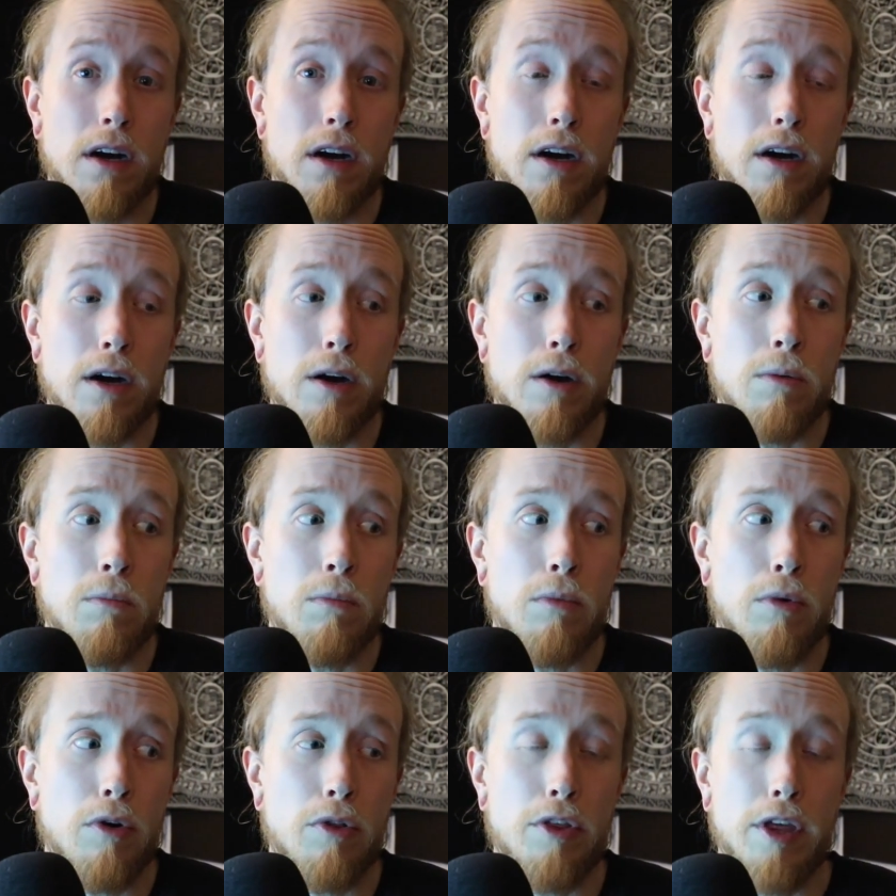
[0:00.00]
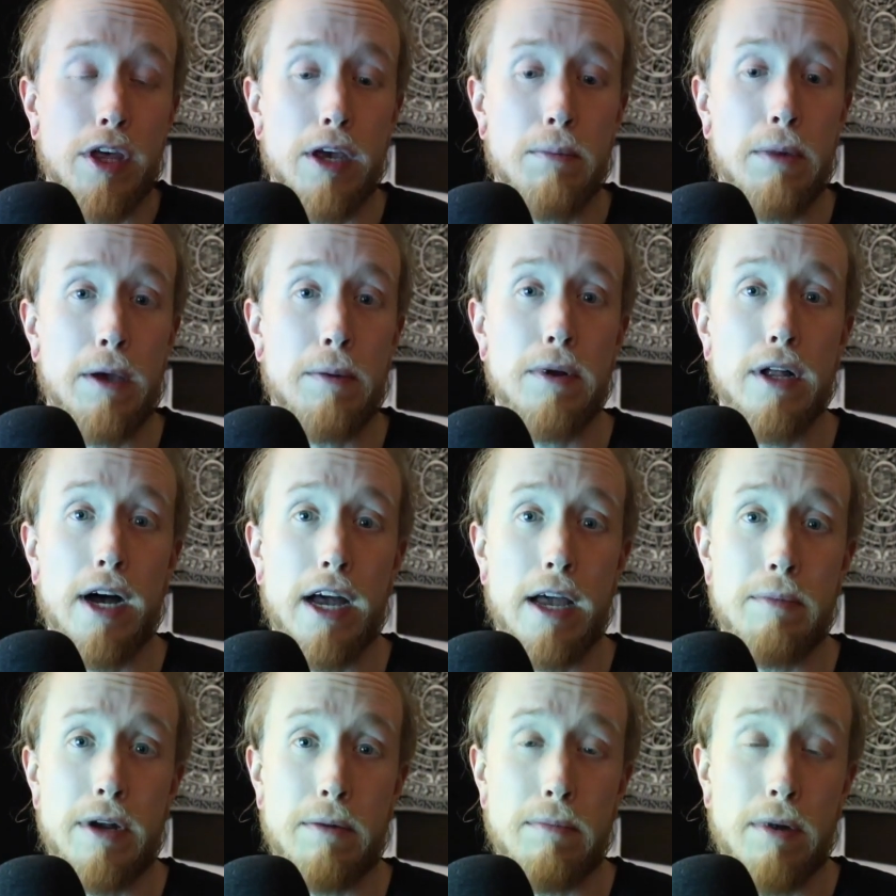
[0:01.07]
Um, the people I
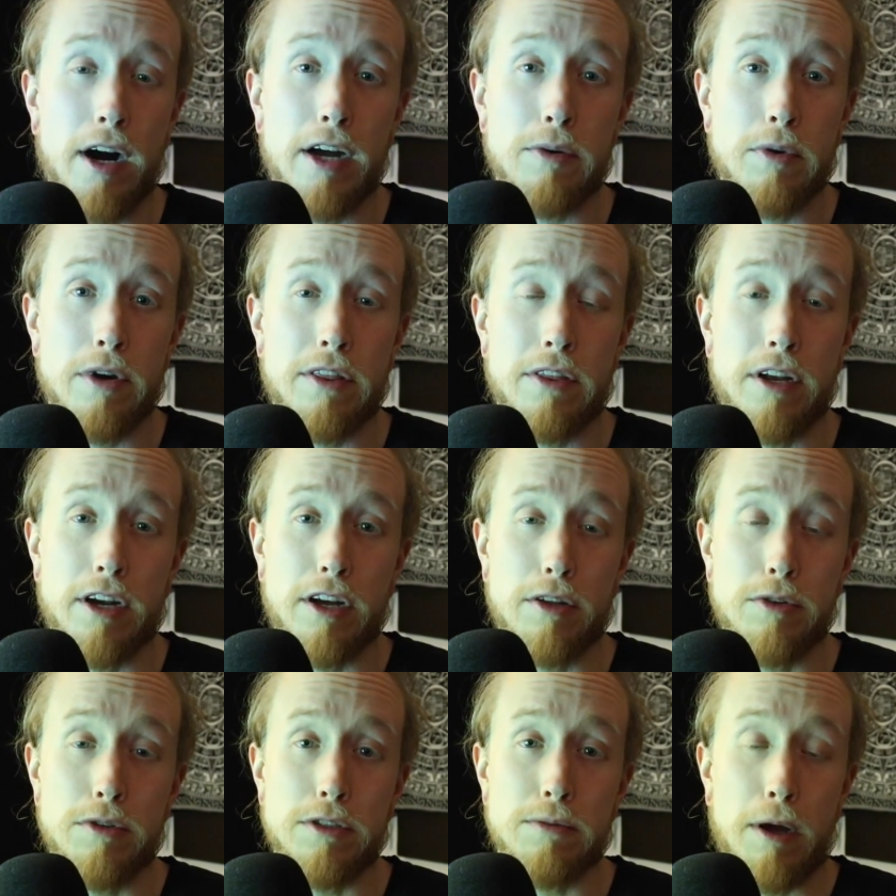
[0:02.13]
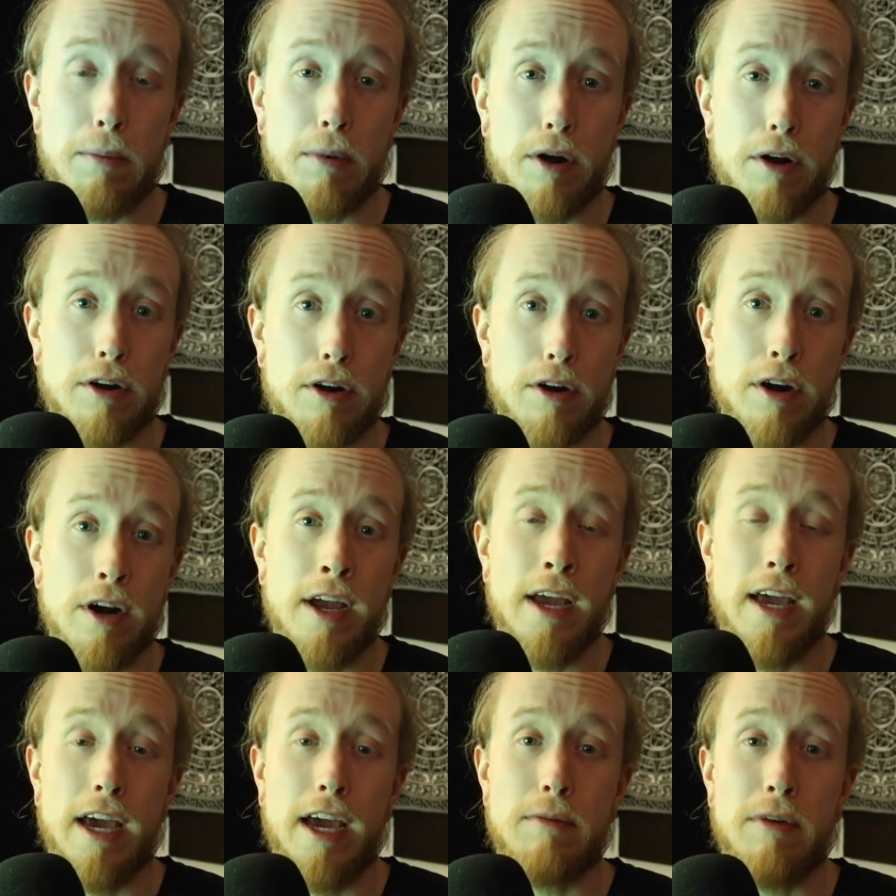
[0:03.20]
am in a pod with, that includes my partner
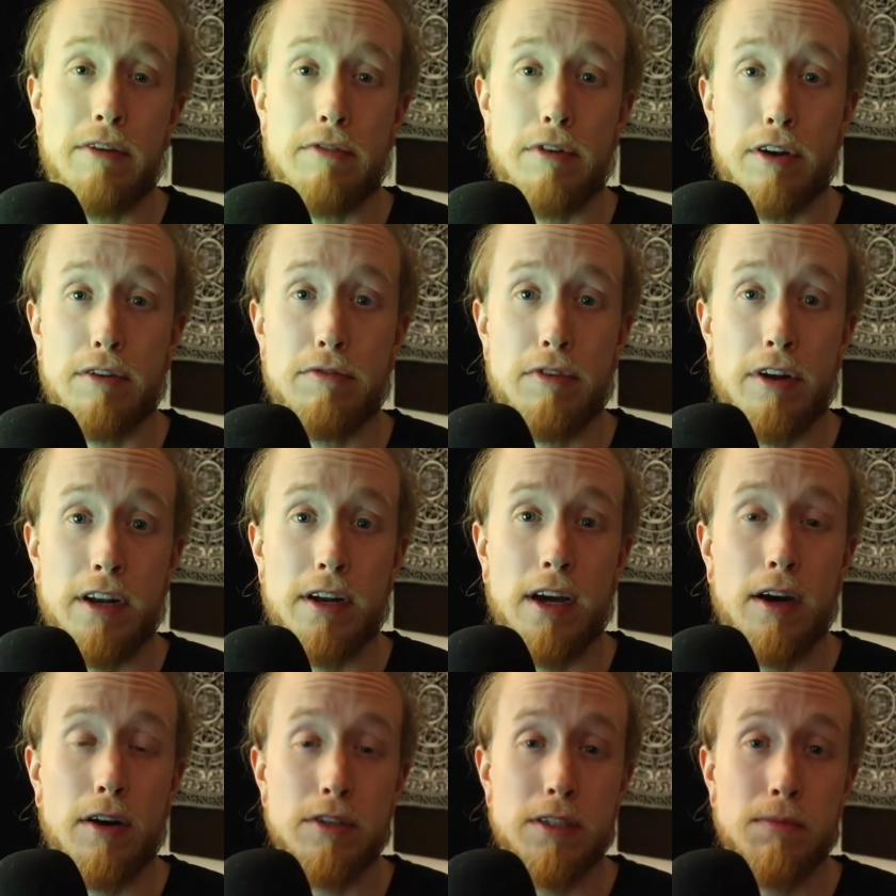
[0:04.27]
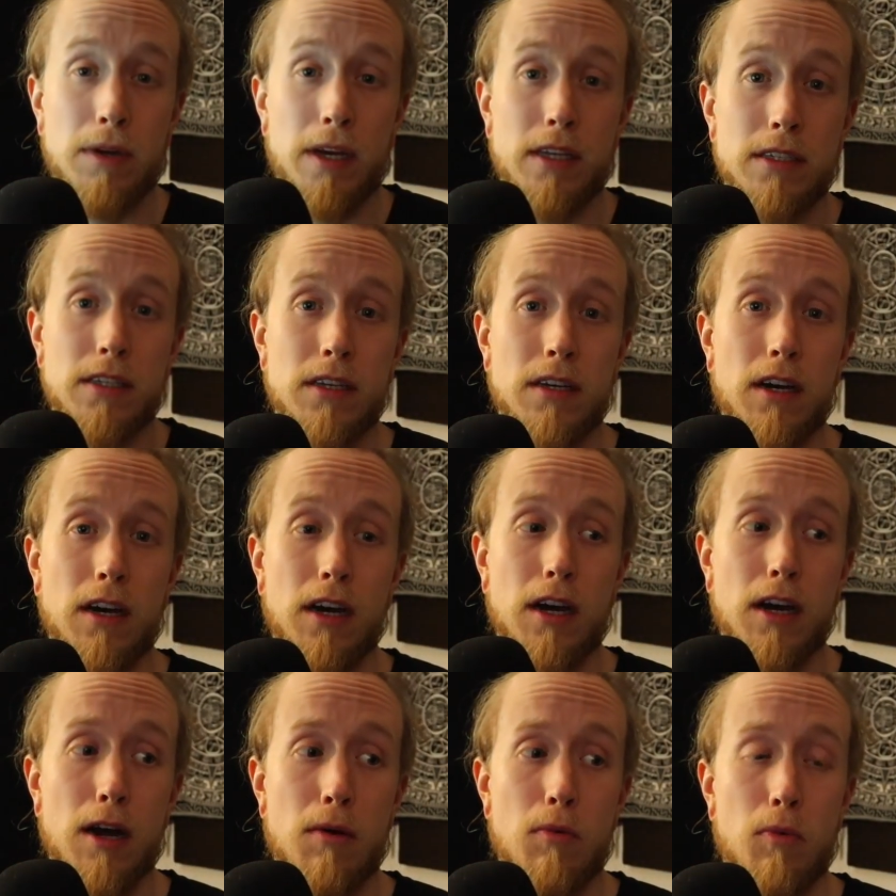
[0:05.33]
and my very good friend and housemate,
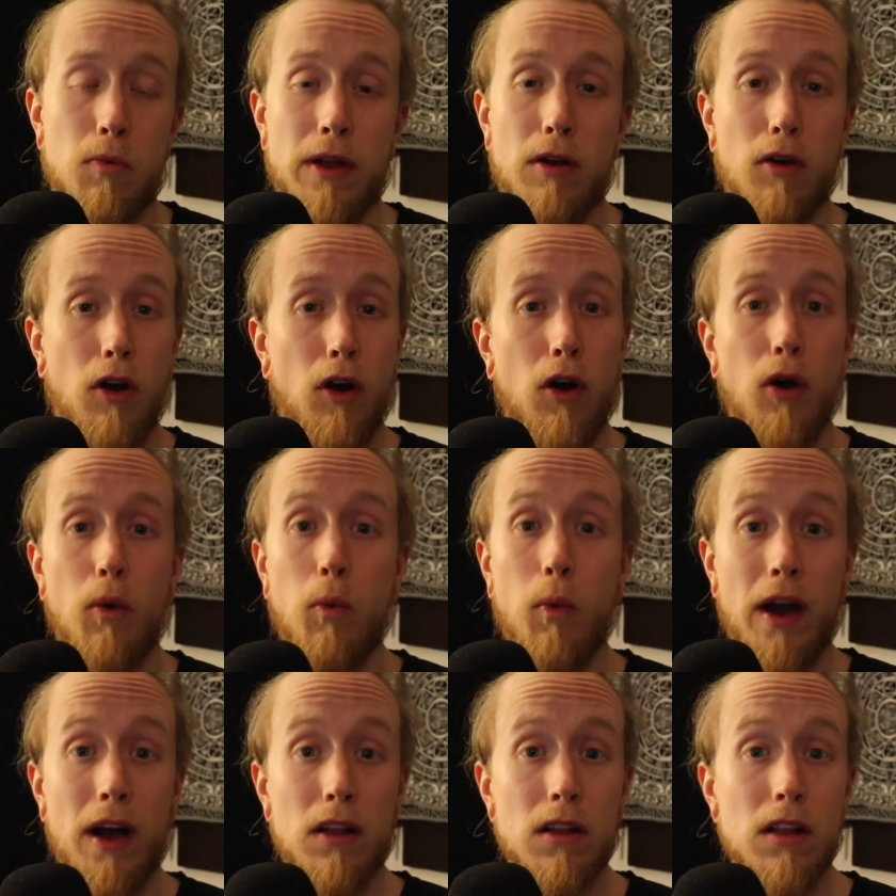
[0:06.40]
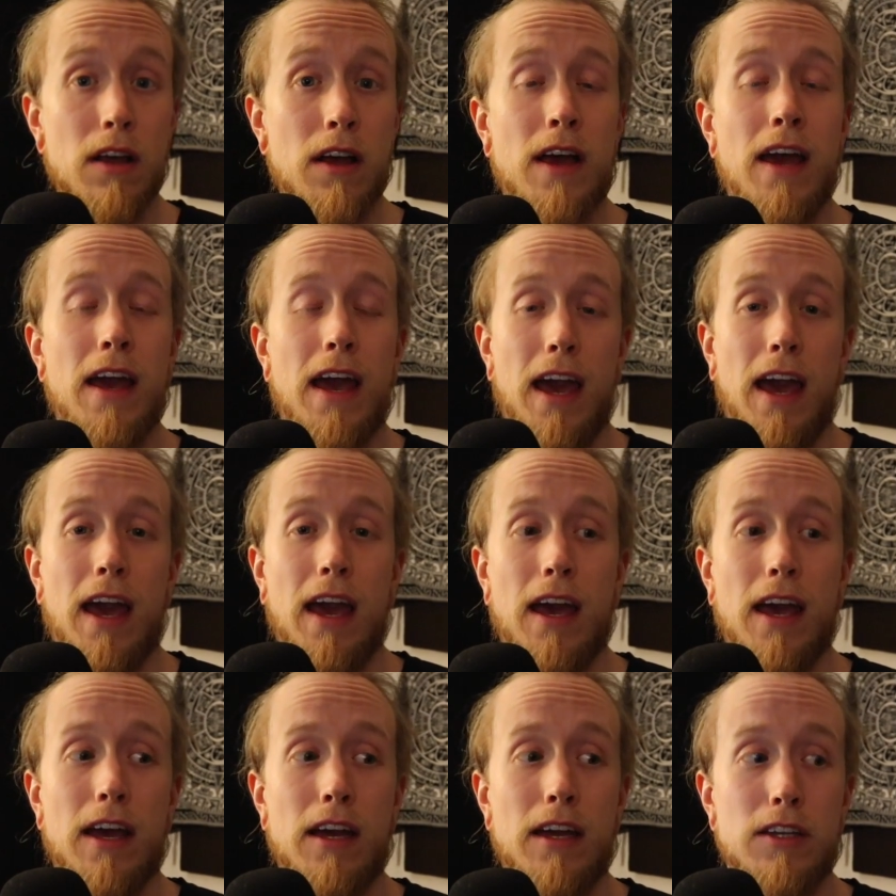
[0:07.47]
um, we are all well
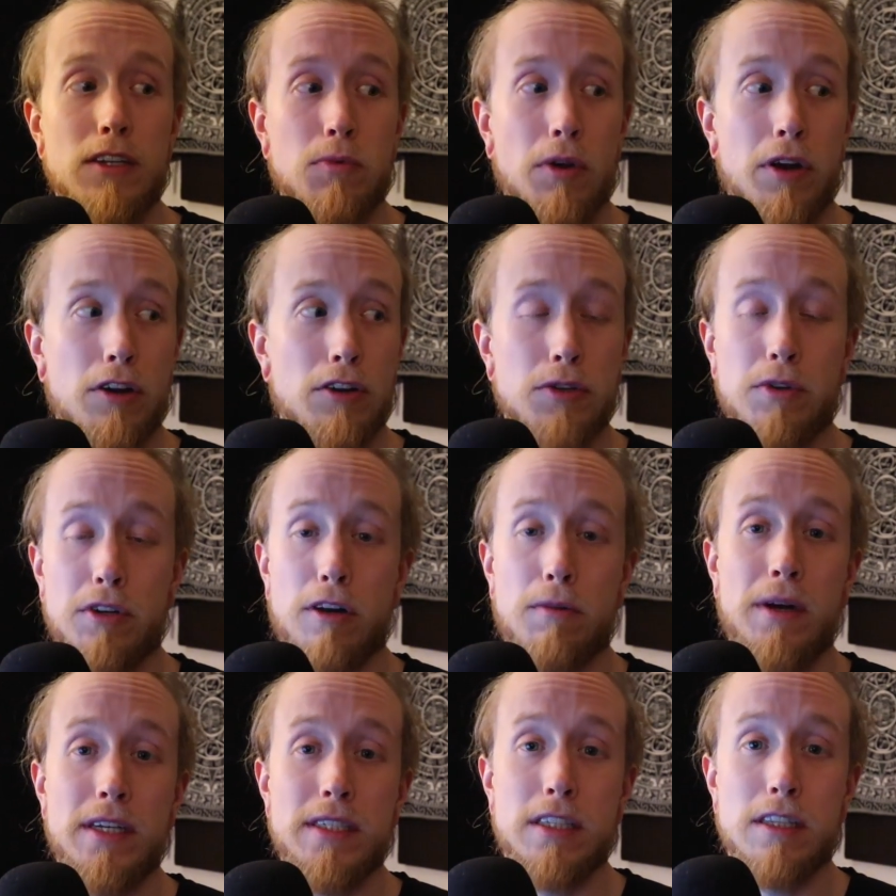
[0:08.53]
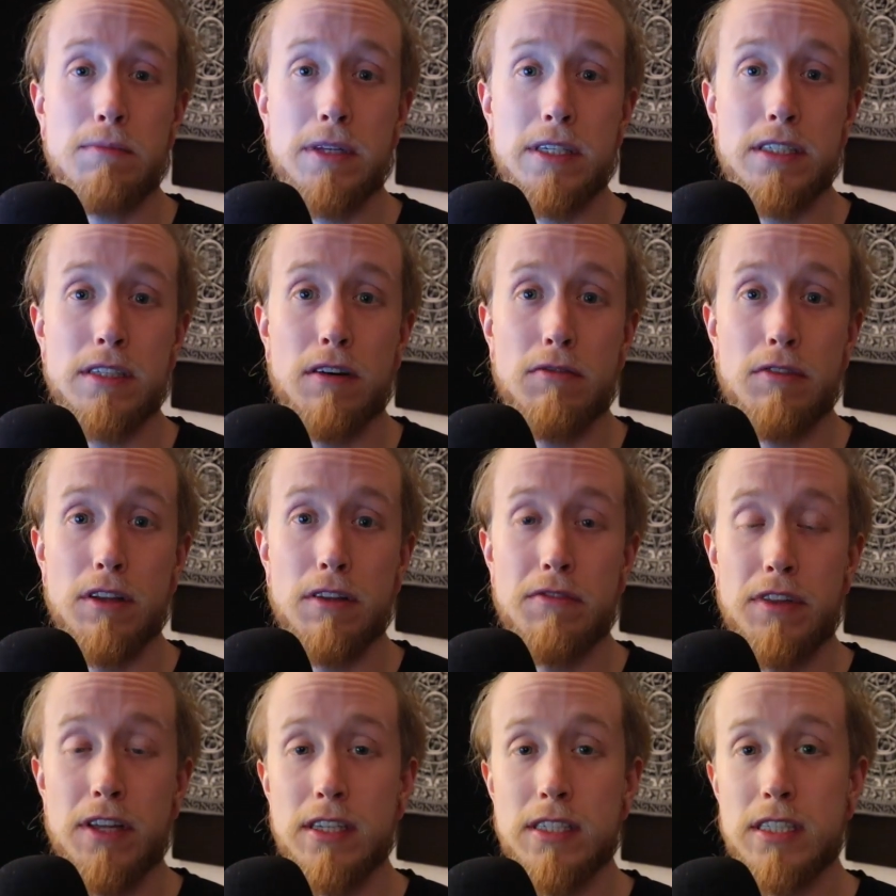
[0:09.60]
and we're doing our best in the midst of all
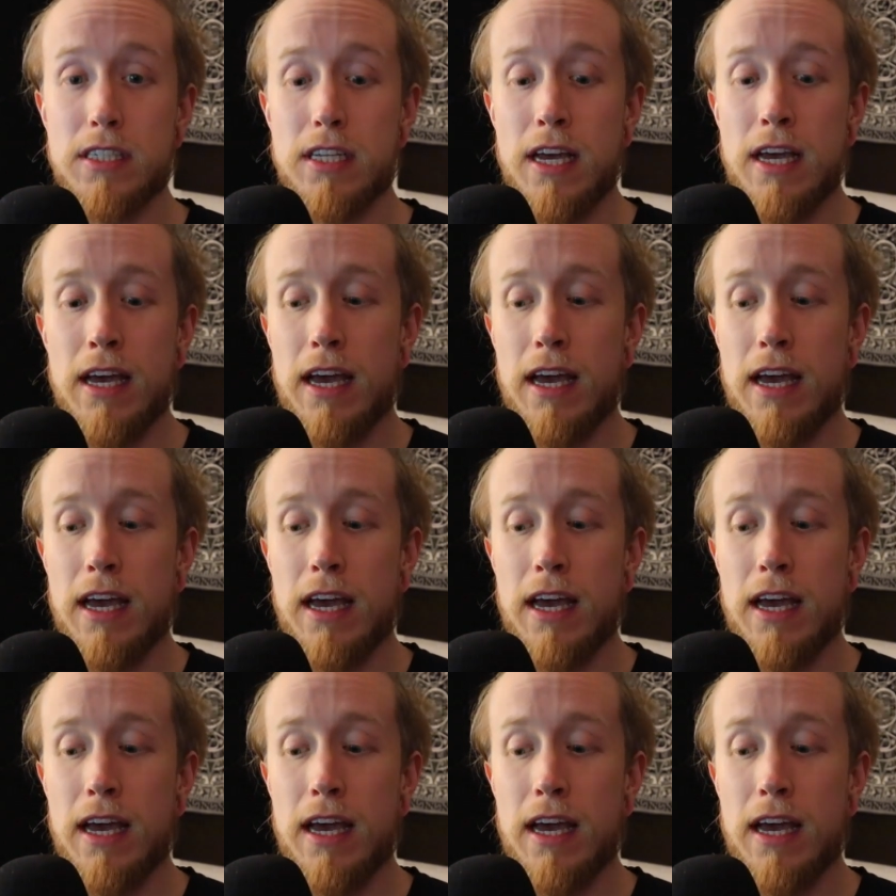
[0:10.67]
of this.